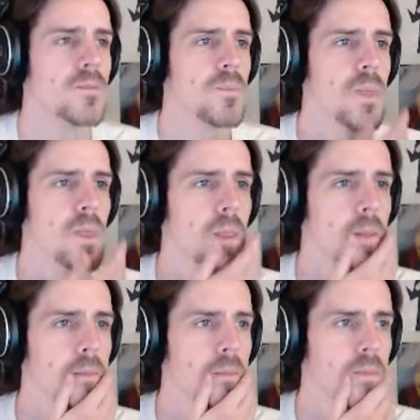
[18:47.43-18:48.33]

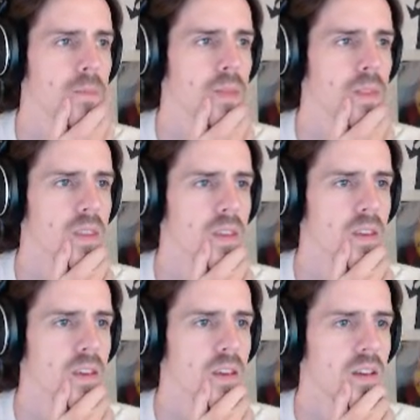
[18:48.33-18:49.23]

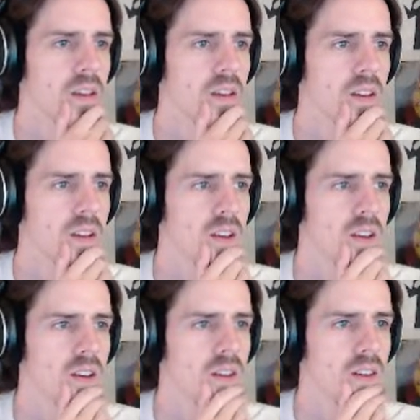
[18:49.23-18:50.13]
[no speech]